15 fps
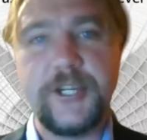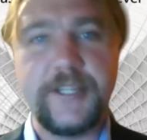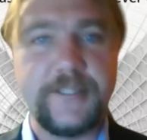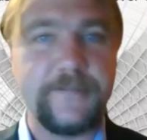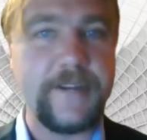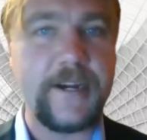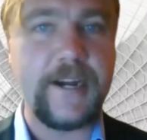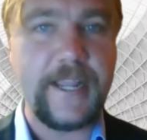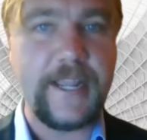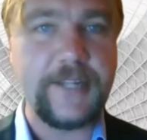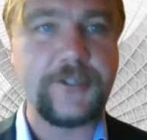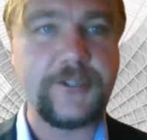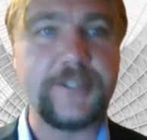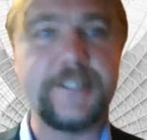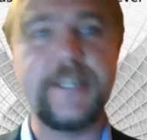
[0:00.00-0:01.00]
is very
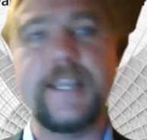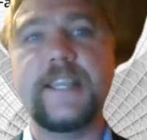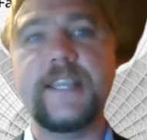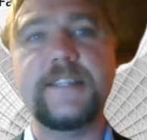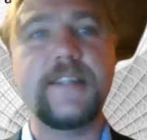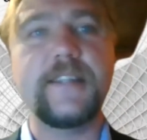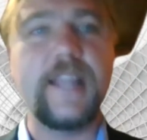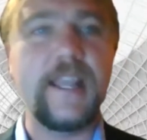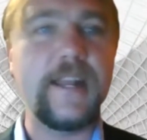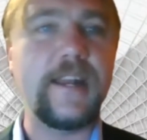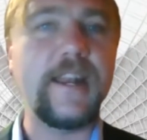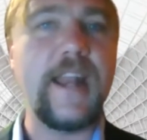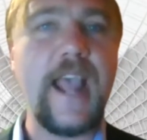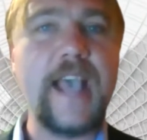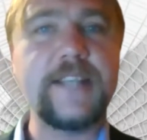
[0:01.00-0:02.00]
interesting,
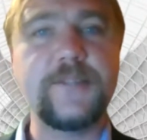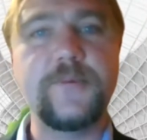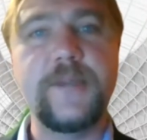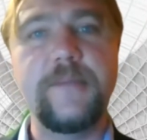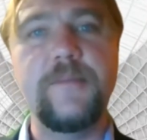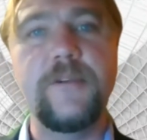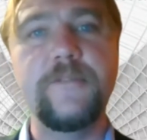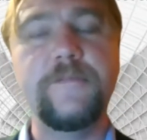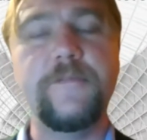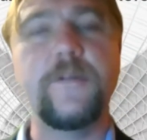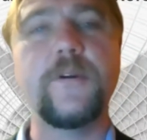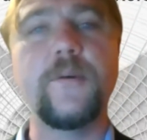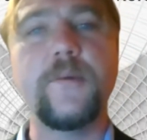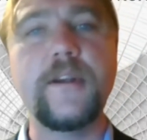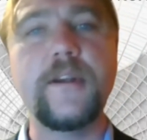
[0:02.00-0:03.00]
and as we move
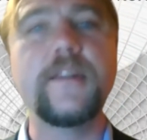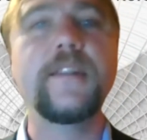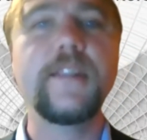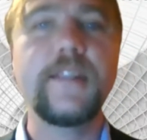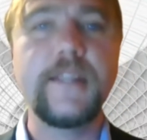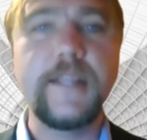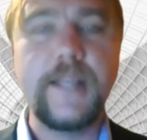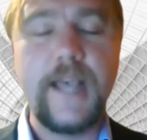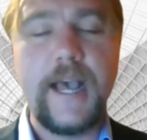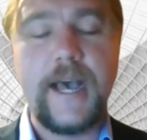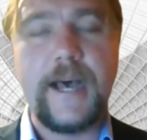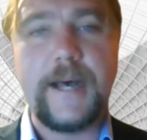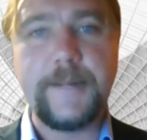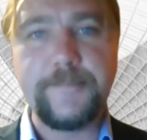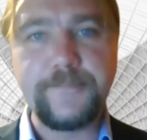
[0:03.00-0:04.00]
forward,
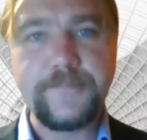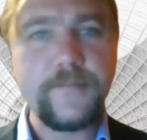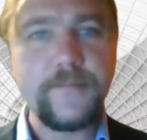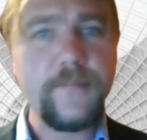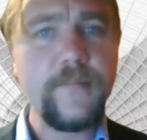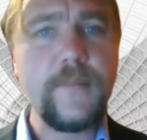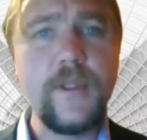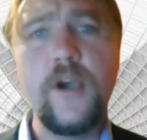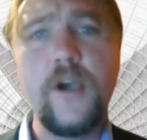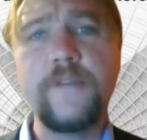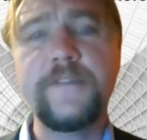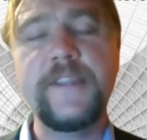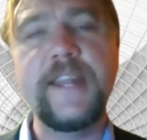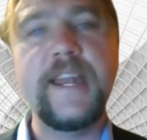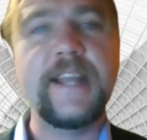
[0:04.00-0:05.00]

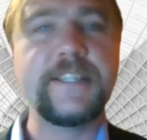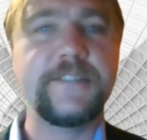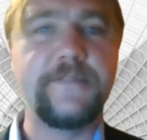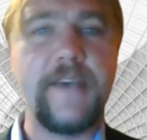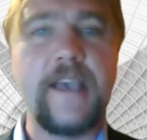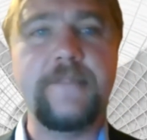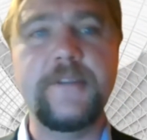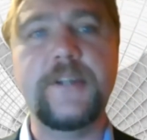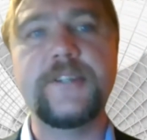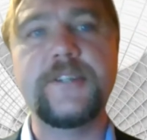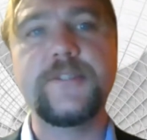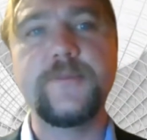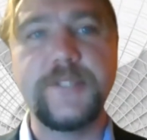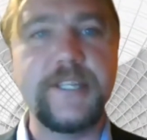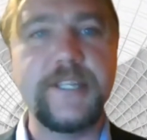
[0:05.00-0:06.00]
over the next 5 years,
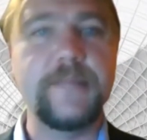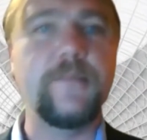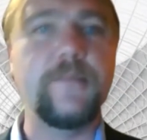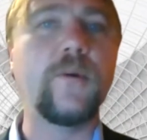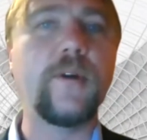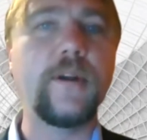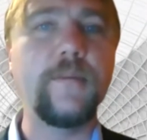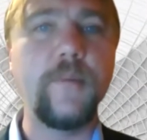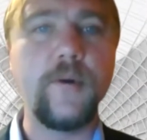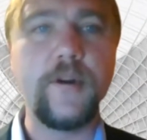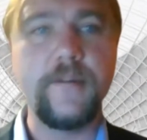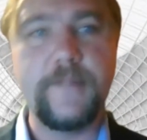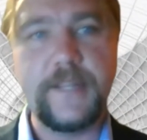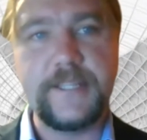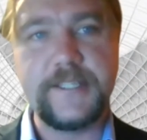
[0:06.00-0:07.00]
we'll see more and more
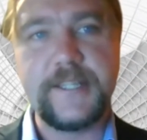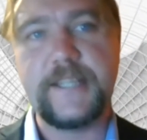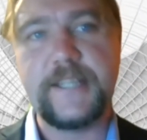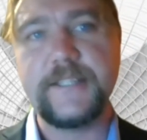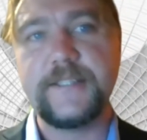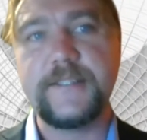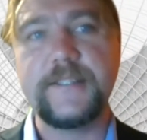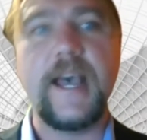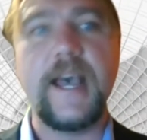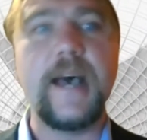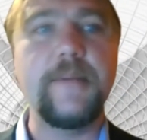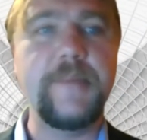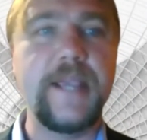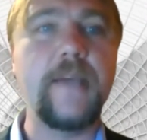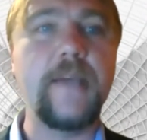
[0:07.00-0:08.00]
of these things
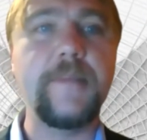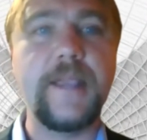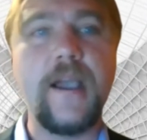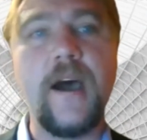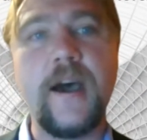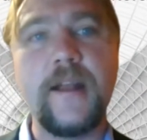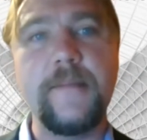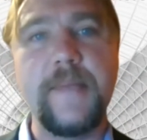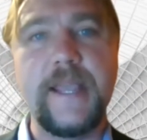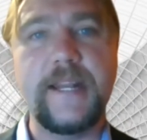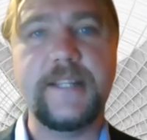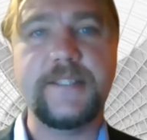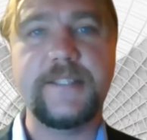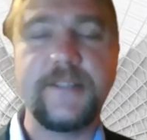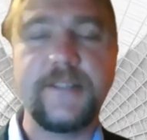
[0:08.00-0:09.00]
becoming
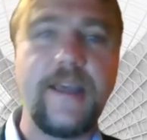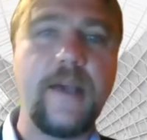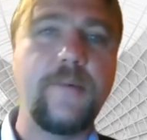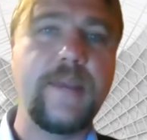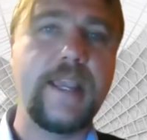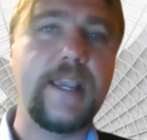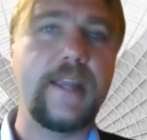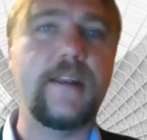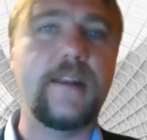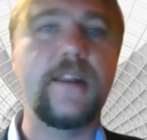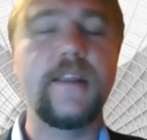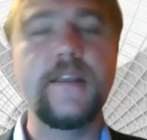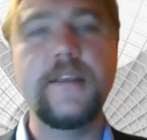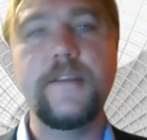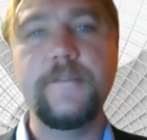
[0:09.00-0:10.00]
automated so that we can
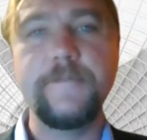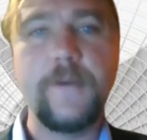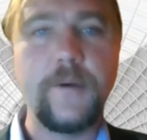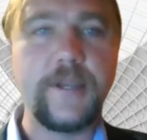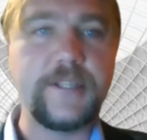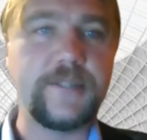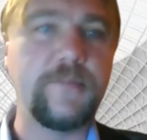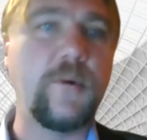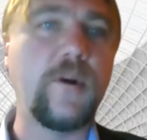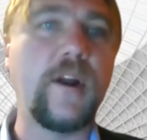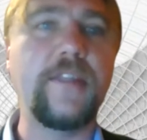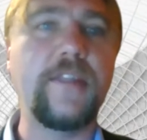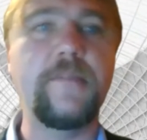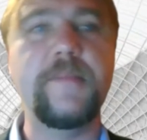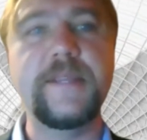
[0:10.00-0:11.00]
focus more
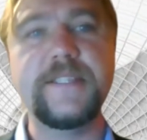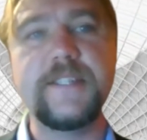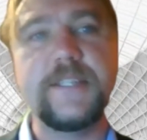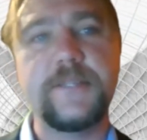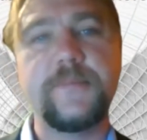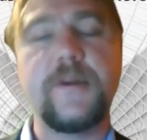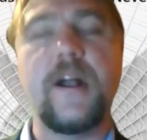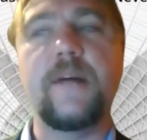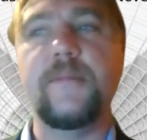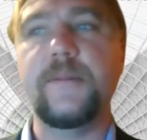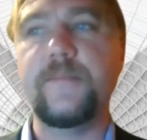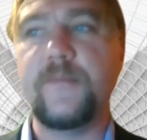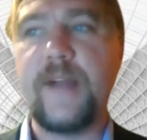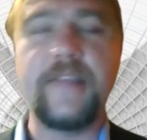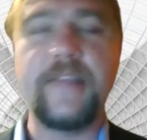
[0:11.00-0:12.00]
on the business
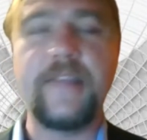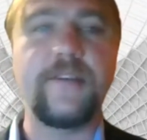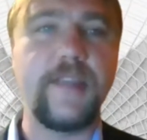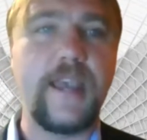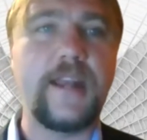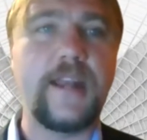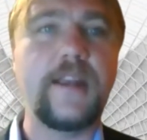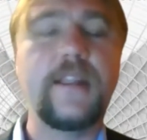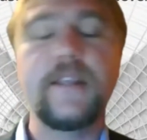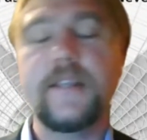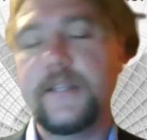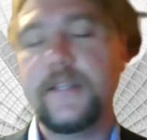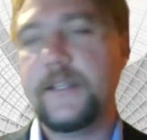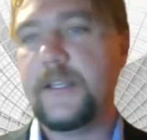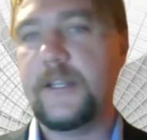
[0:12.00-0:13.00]
problem rather than,
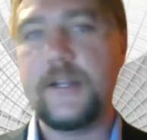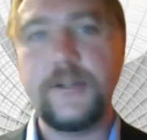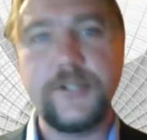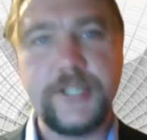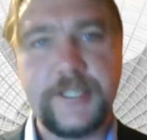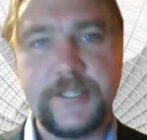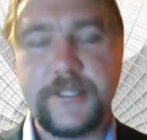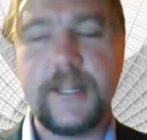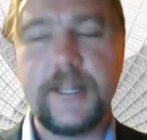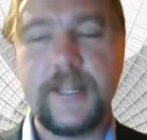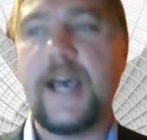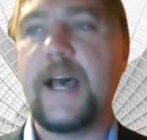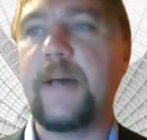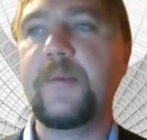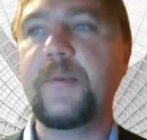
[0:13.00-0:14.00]
you know, just
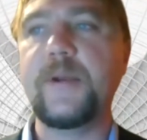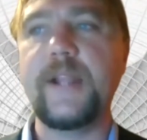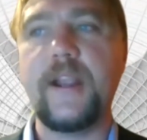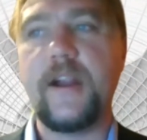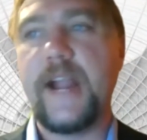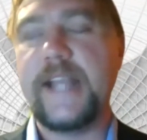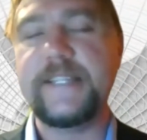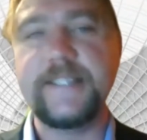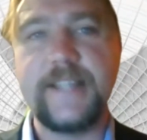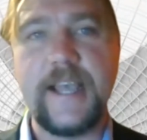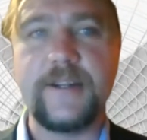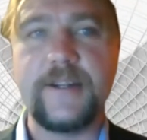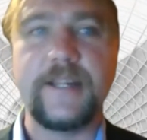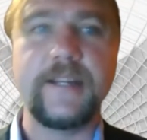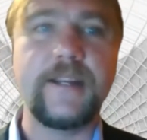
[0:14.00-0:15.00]
putting our heads
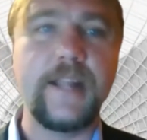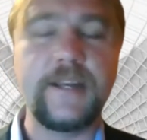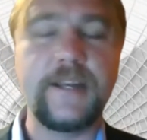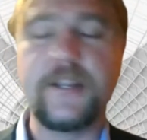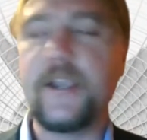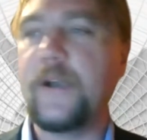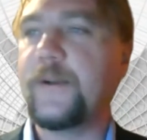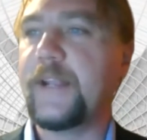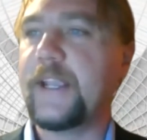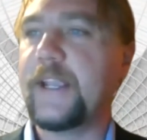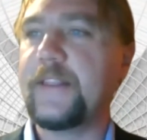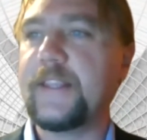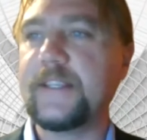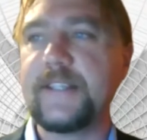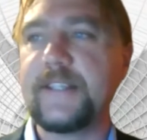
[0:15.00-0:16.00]
down and coding
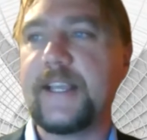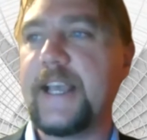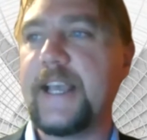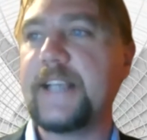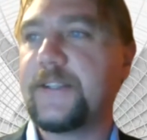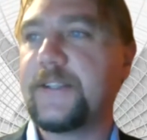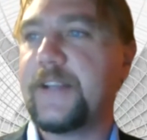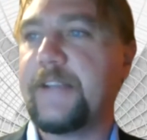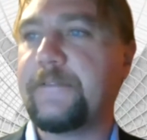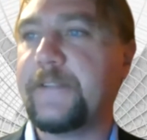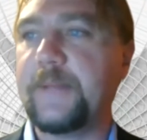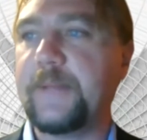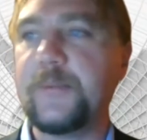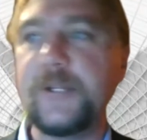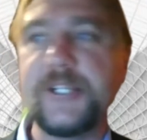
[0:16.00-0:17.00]
and things like that. So
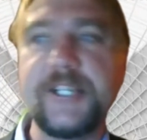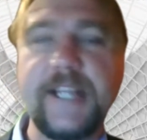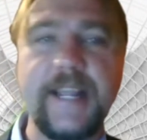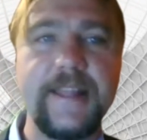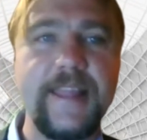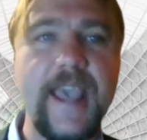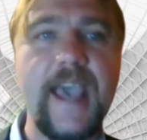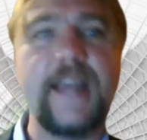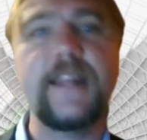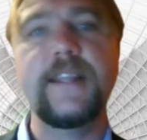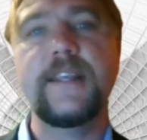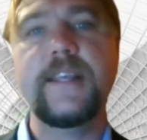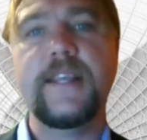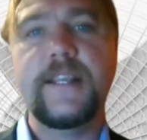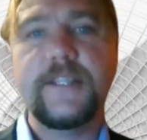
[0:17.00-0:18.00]
definitely appreciate that.
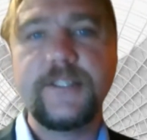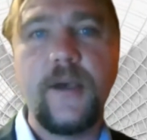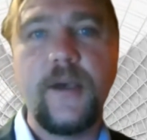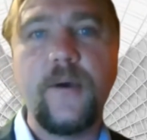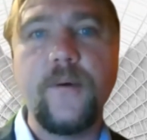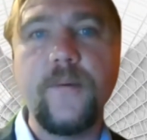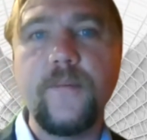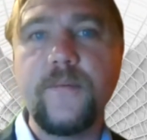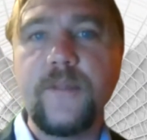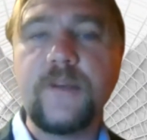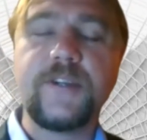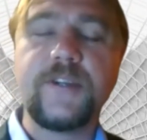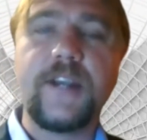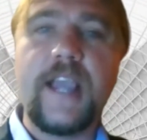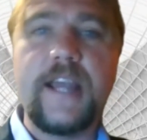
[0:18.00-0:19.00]
So
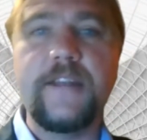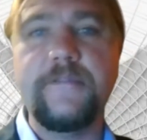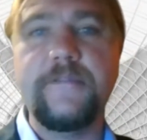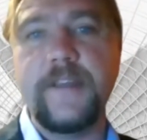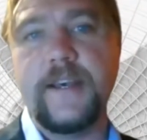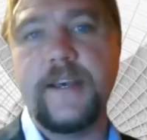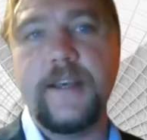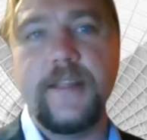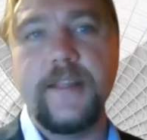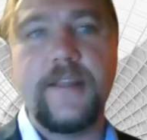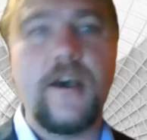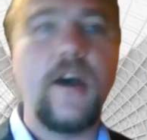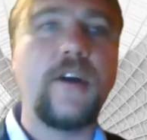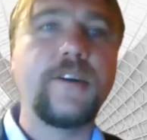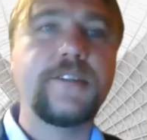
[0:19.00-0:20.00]
those are kind of the
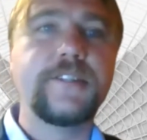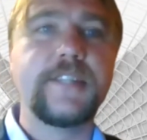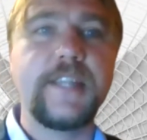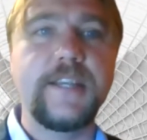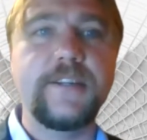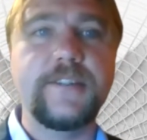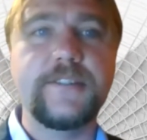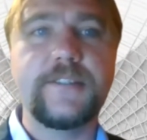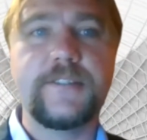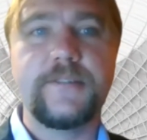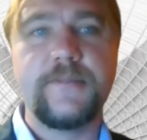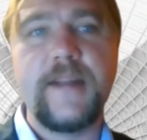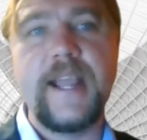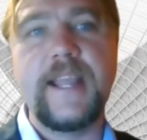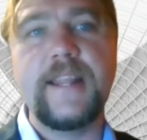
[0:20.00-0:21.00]
hard skills,
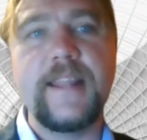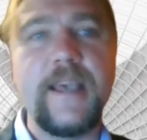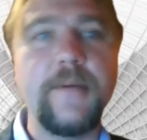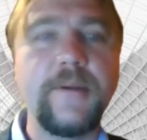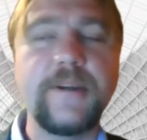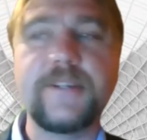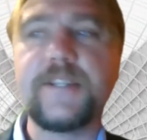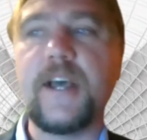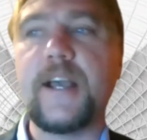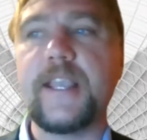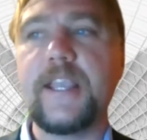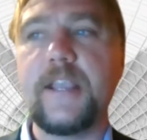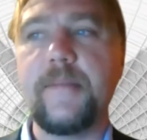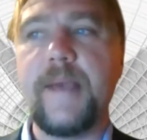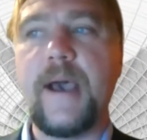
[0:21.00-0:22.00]
right, that we were
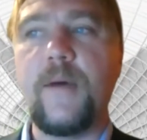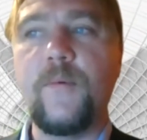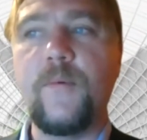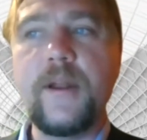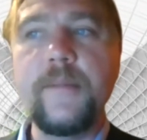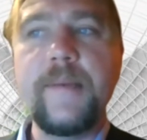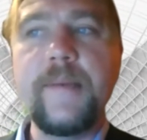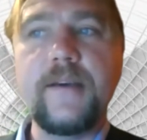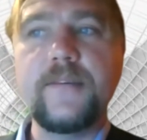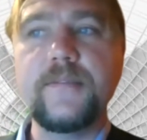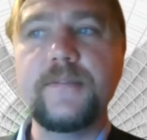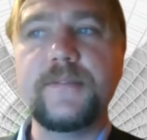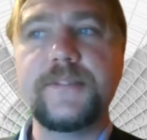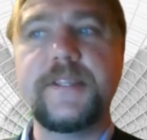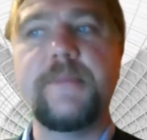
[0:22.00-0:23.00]
talking about. What about
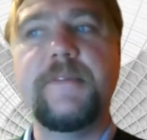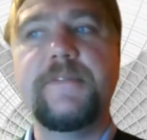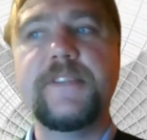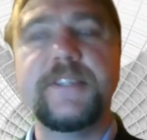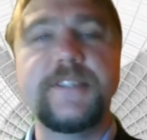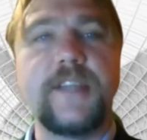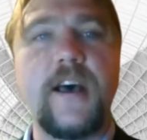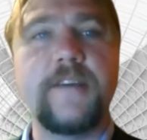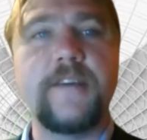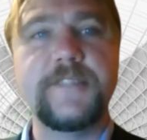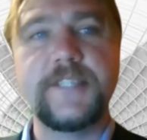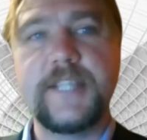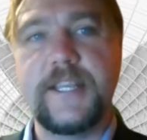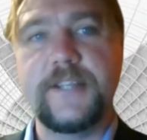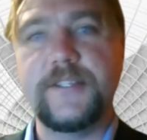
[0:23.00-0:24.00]
some of the soft
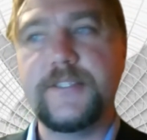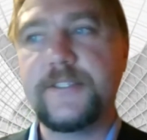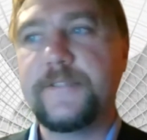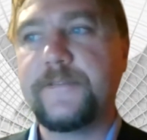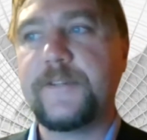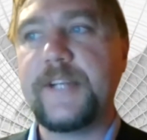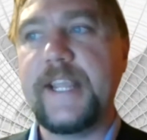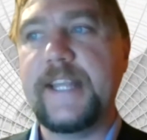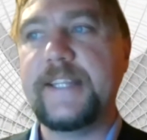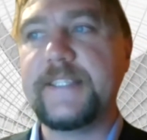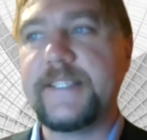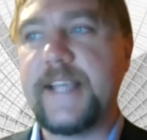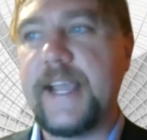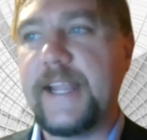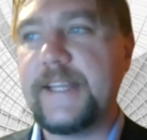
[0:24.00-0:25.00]
skills for data
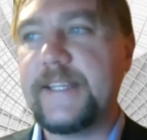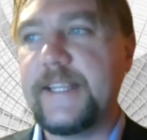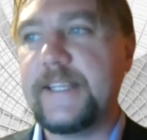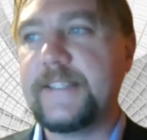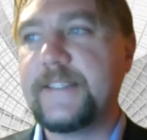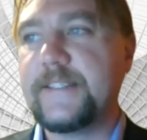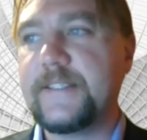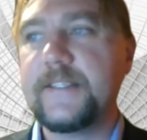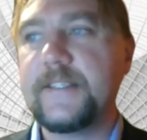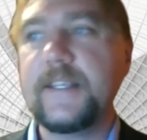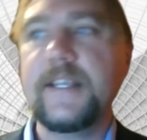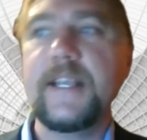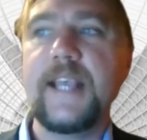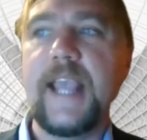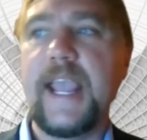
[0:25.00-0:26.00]
scientists?
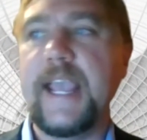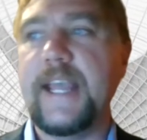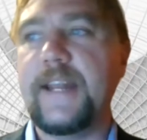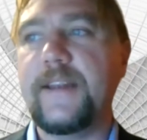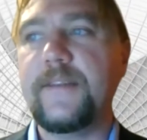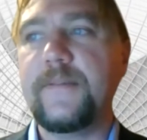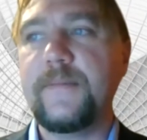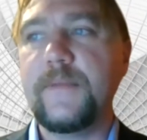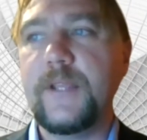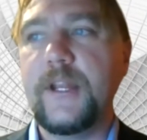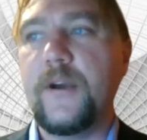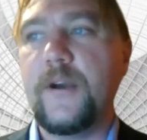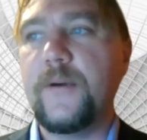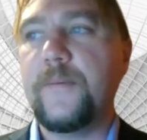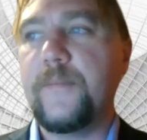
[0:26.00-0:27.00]
And, you
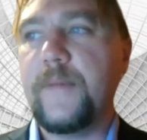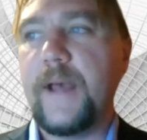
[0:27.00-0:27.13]
know,